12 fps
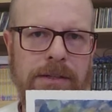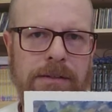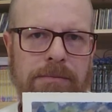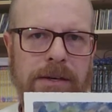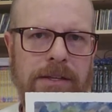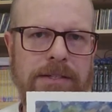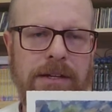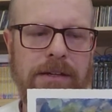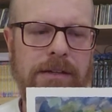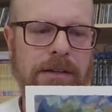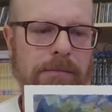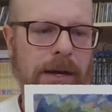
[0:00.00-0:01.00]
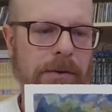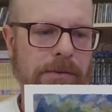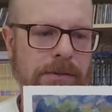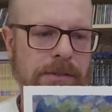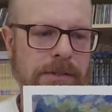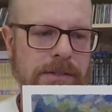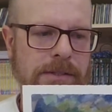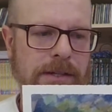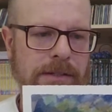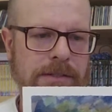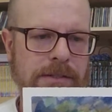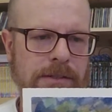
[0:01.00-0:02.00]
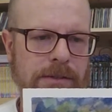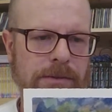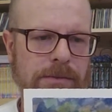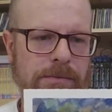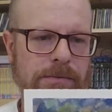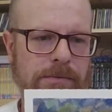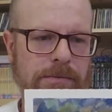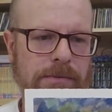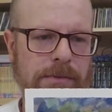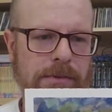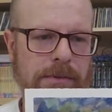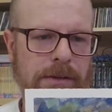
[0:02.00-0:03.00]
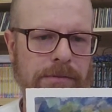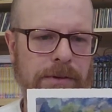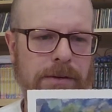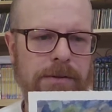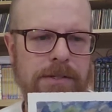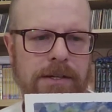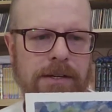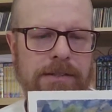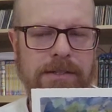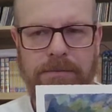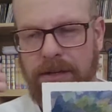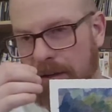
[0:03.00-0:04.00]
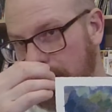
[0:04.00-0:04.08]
by the Sandia Mountains, and so if there was like some kind